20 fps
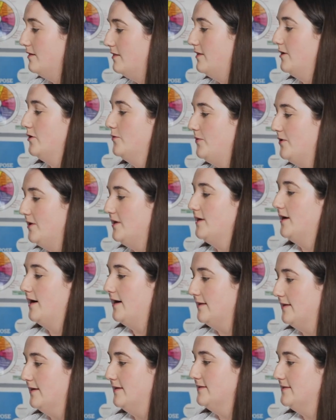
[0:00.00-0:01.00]
therapeutic
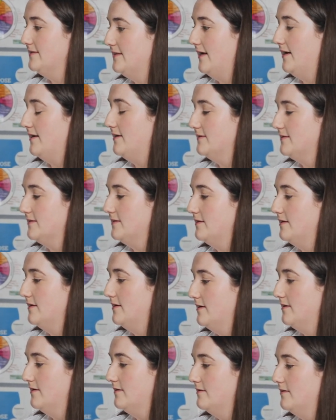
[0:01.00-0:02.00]
guidelines say it is
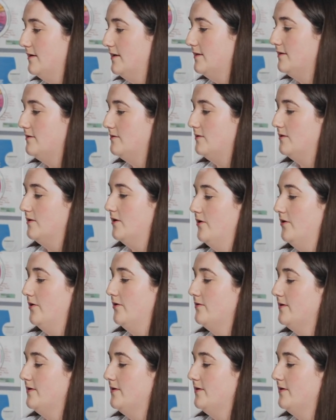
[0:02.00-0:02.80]
a little low.